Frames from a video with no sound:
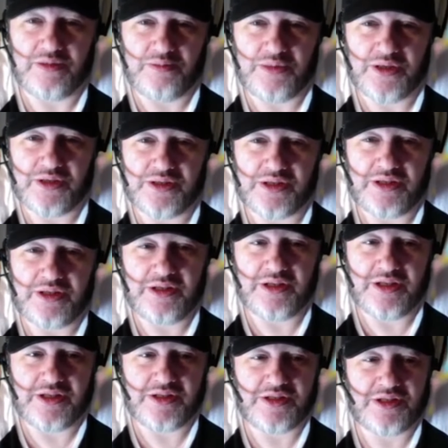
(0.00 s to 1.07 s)
Because I think
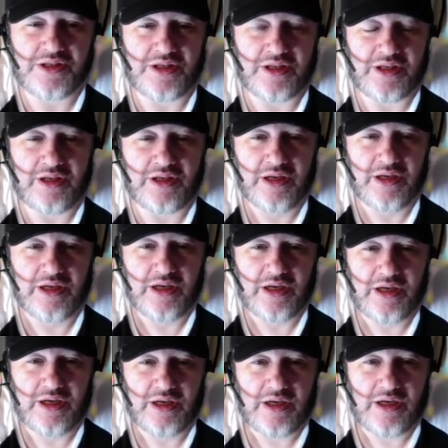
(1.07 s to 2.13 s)

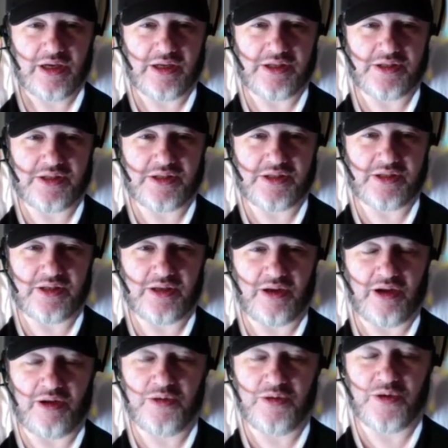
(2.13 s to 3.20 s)

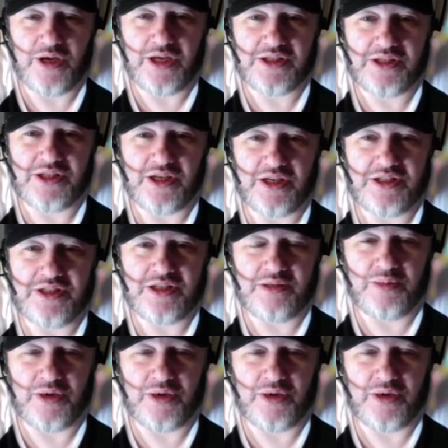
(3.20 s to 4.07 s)
I'm quite excited